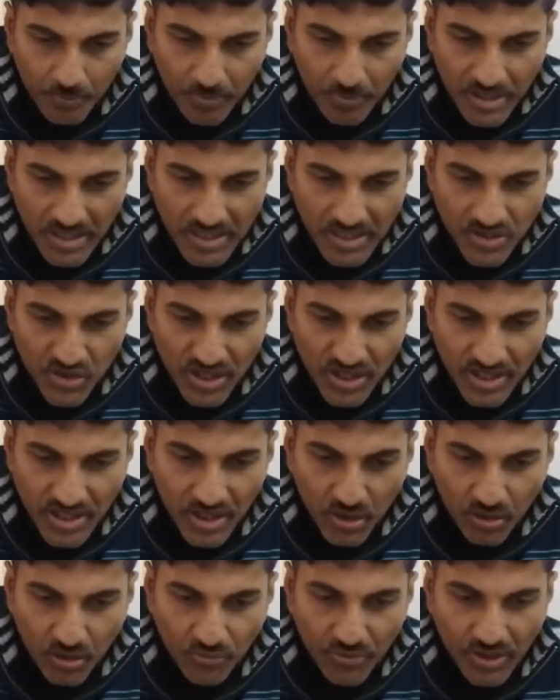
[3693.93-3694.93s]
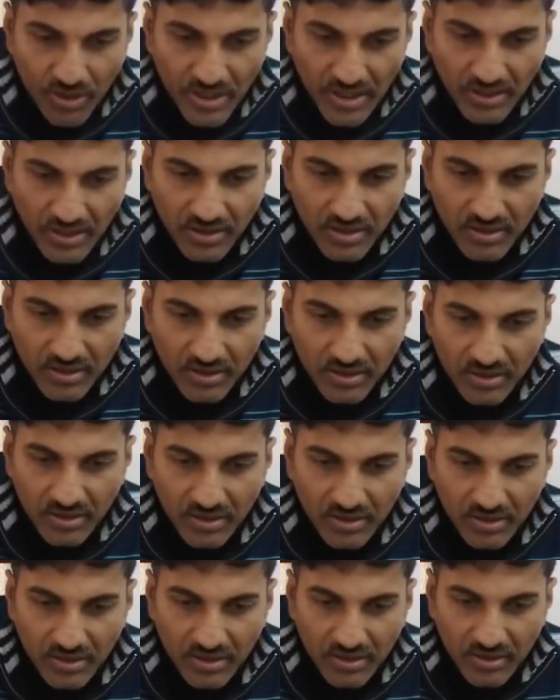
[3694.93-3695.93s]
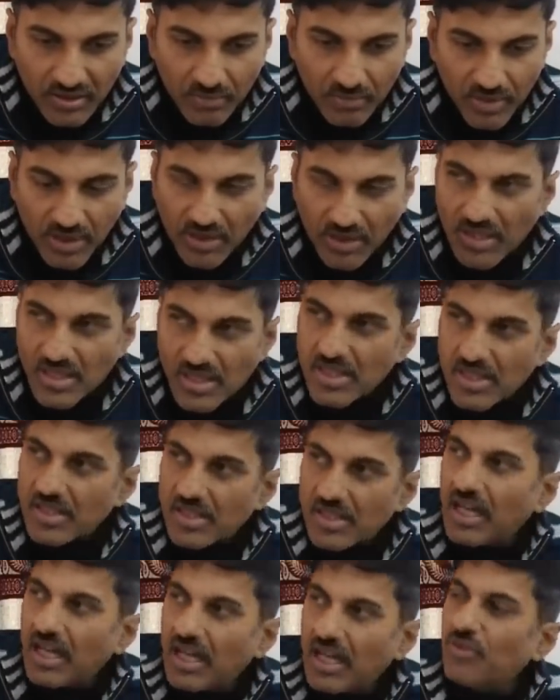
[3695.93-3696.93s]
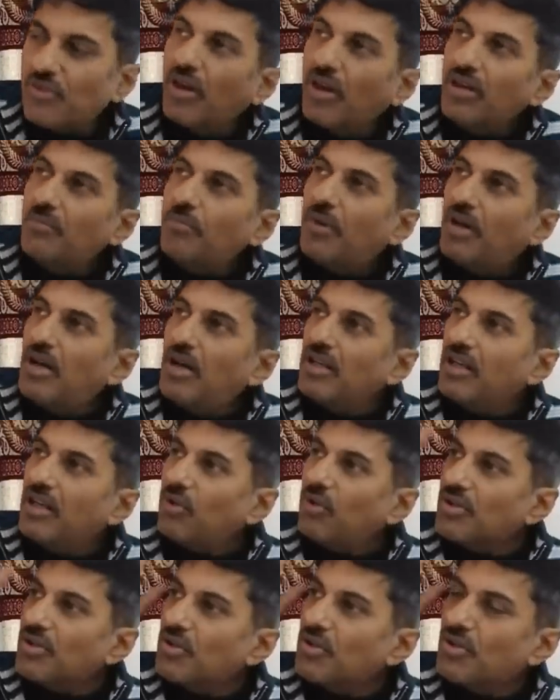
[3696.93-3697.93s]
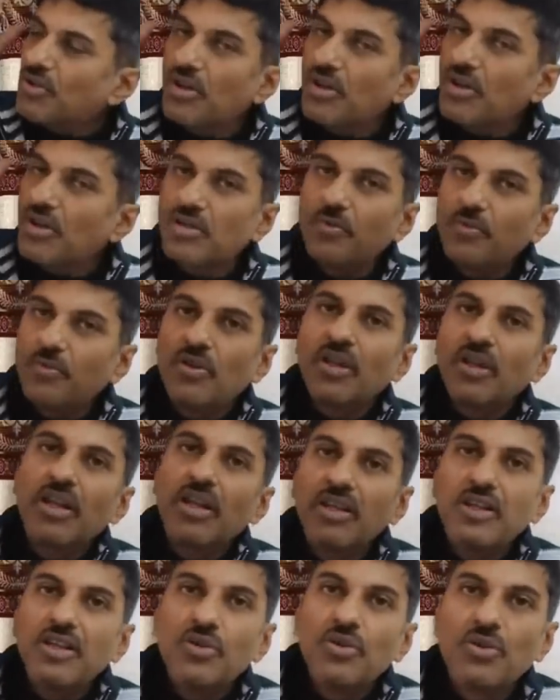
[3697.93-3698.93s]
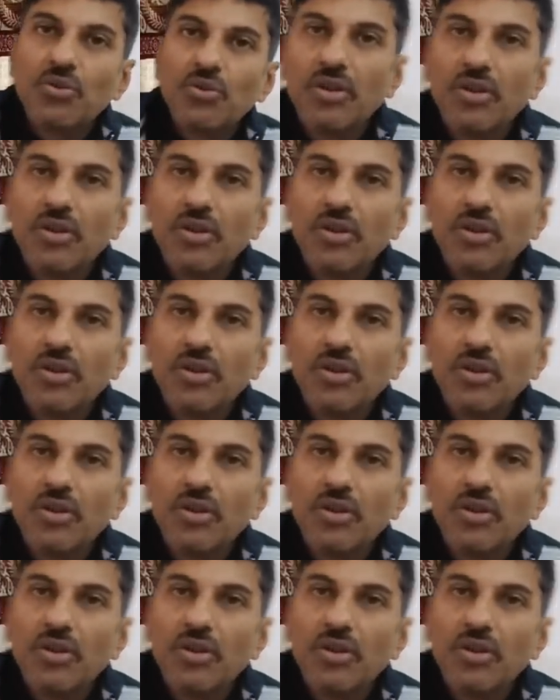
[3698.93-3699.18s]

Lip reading: Please take care of your health, because at one part it also talks about getting you to